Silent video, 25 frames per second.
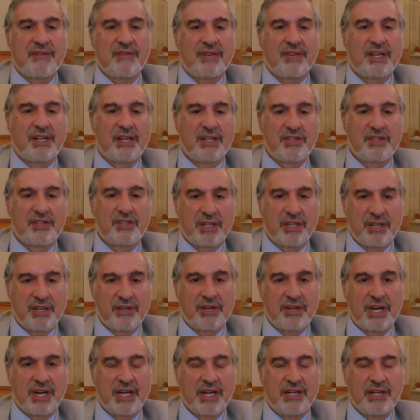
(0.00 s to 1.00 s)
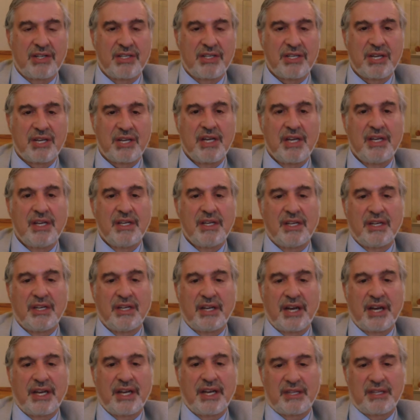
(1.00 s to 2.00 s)
several hundred curators
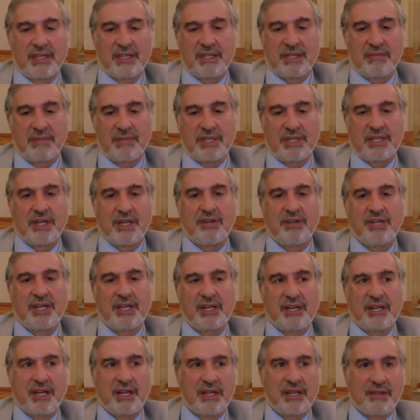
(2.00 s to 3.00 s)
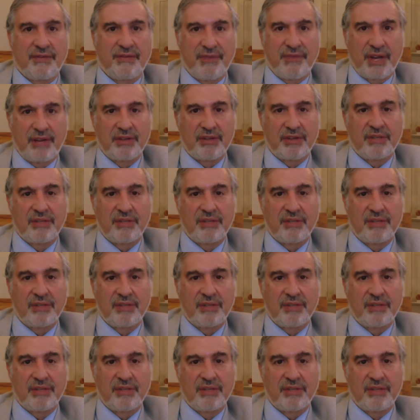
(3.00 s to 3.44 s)
at the Smithsonian and other